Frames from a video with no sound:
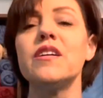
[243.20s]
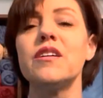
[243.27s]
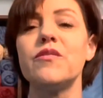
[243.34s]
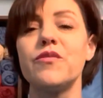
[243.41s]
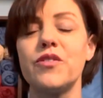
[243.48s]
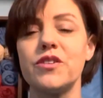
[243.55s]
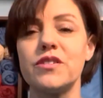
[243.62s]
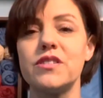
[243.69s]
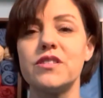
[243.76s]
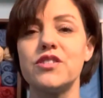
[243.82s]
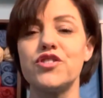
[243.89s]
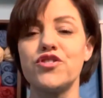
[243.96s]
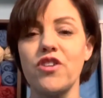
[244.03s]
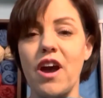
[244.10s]

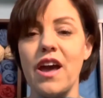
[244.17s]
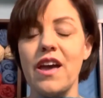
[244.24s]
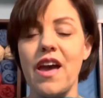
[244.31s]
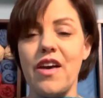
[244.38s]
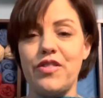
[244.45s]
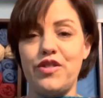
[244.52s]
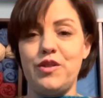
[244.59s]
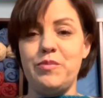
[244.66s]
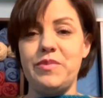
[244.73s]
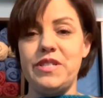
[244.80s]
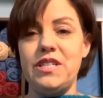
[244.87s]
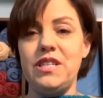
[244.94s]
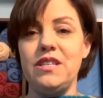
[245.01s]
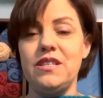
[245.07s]
first try at the
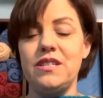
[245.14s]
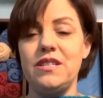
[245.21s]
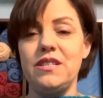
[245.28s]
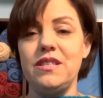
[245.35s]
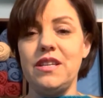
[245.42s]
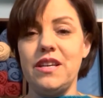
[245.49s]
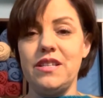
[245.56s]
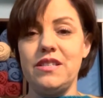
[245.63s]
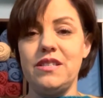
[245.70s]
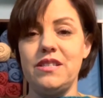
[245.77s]
Petite Knit